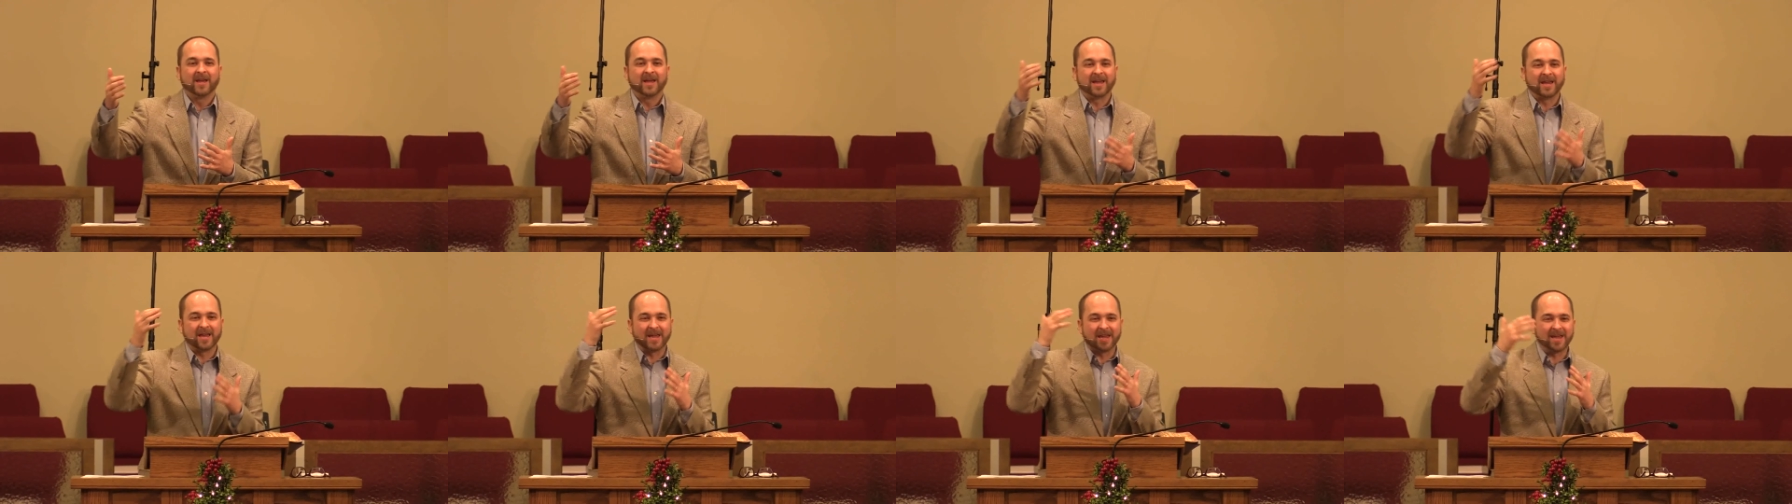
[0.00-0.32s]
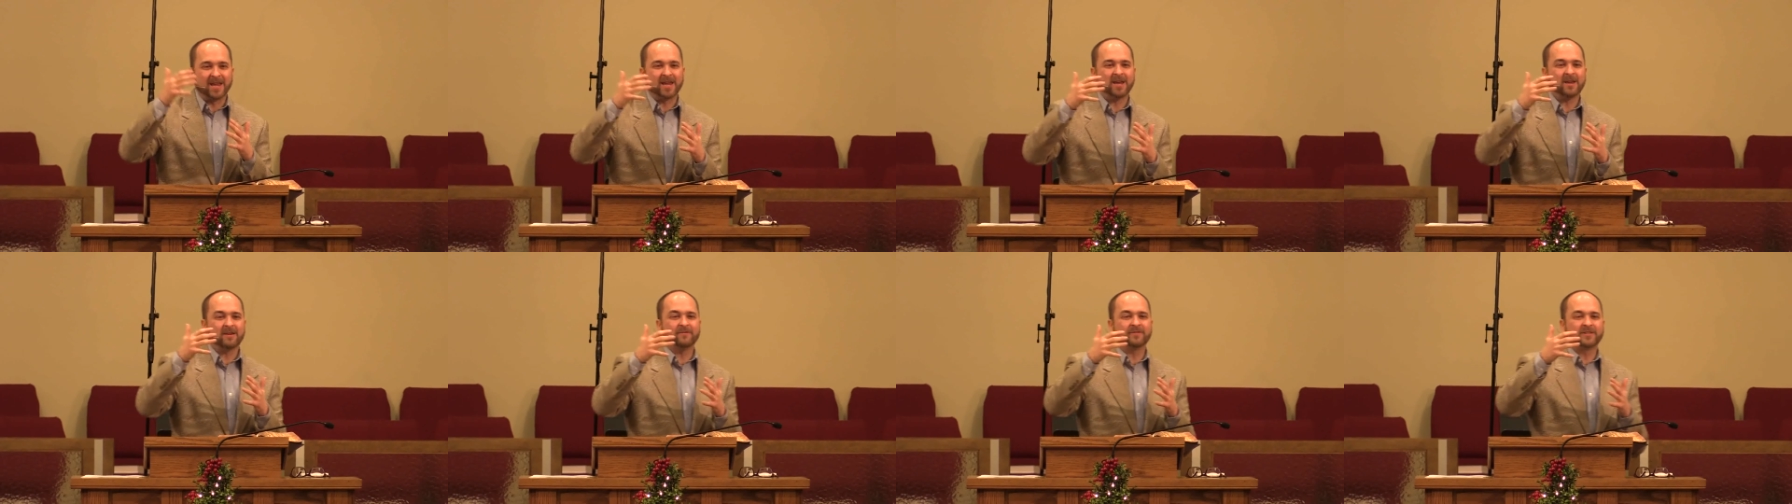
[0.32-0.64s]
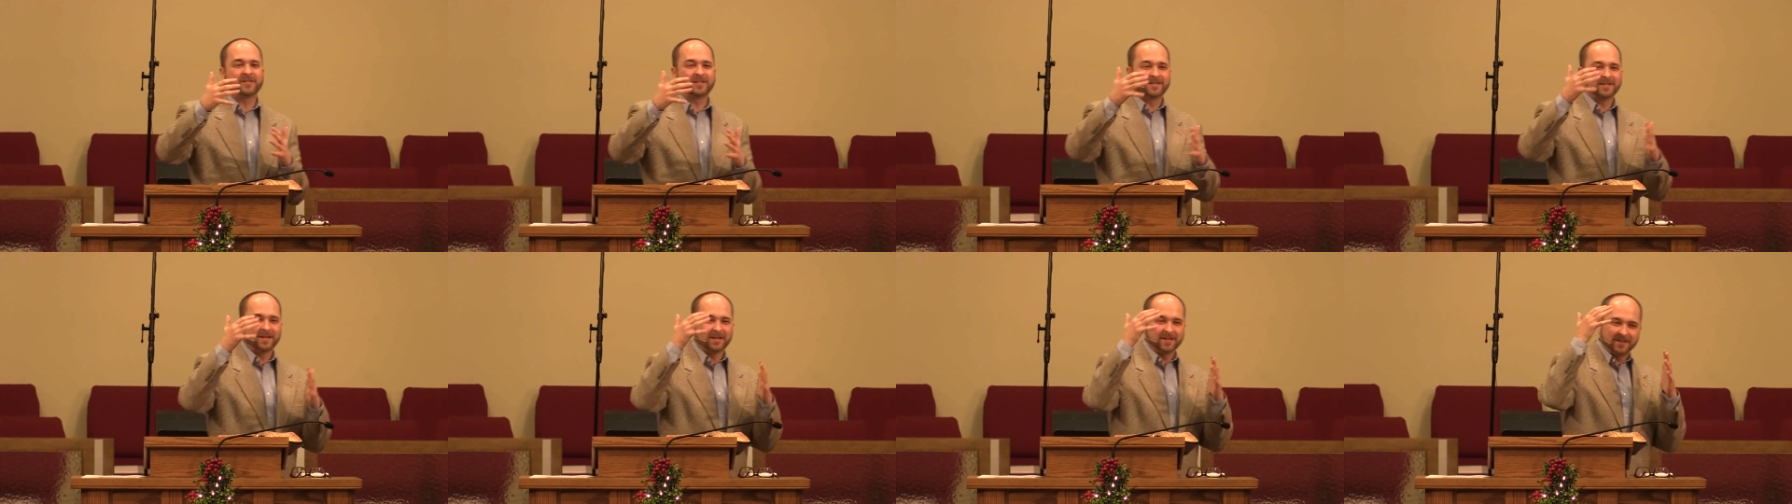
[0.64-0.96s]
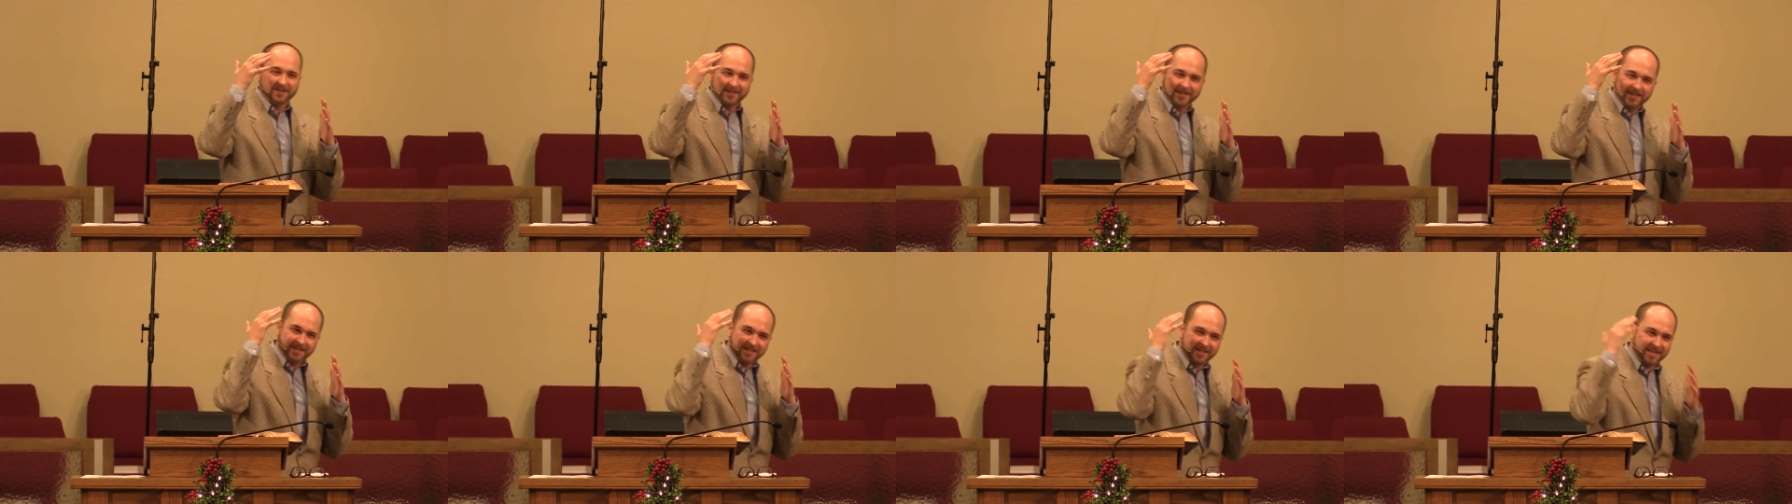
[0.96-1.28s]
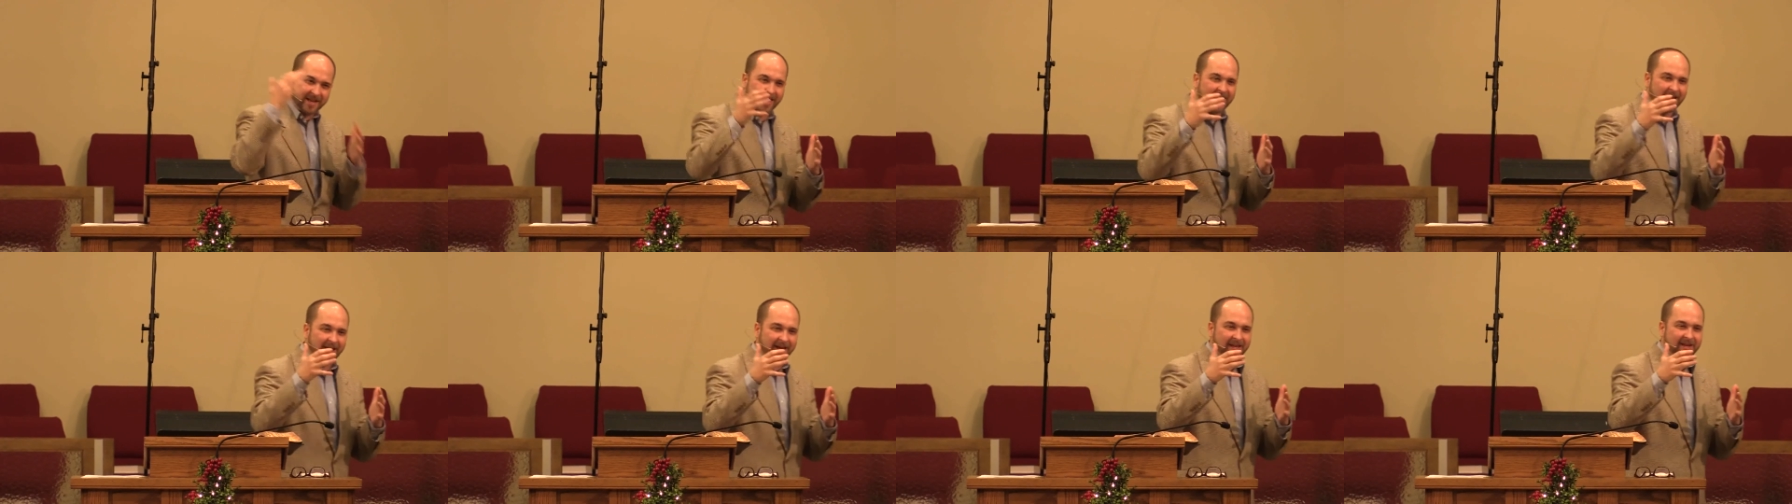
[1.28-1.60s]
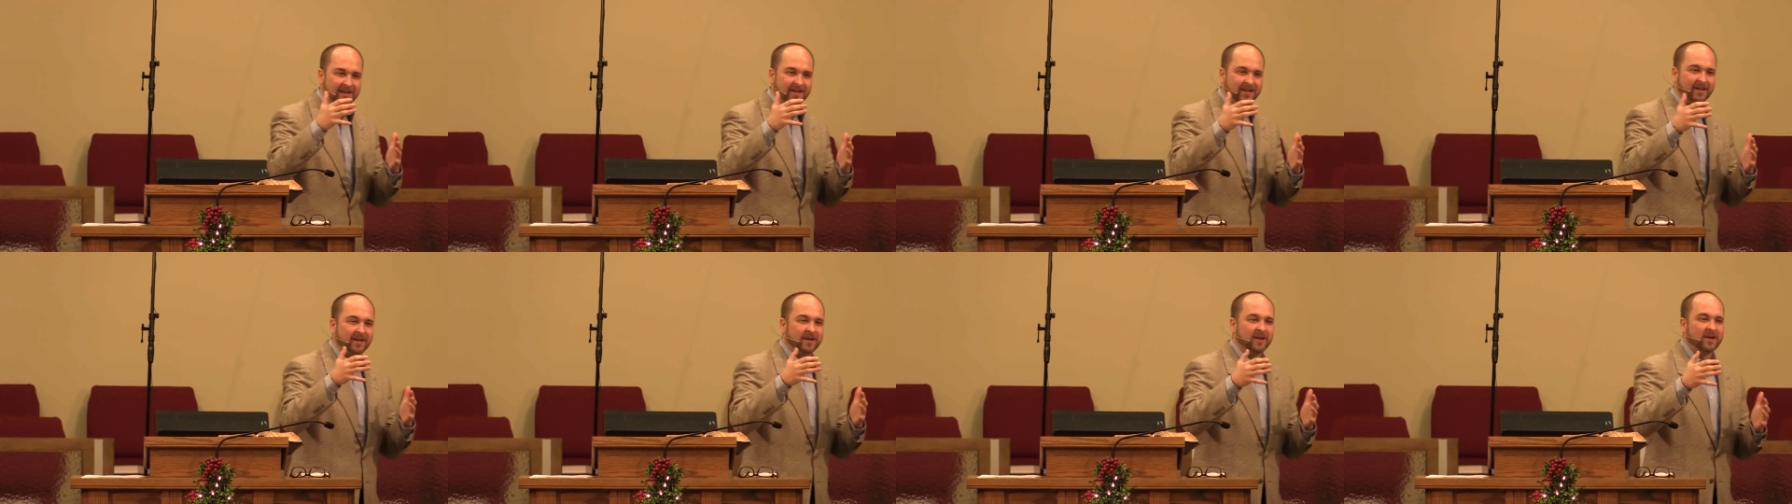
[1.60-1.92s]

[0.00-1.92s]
Eve's sin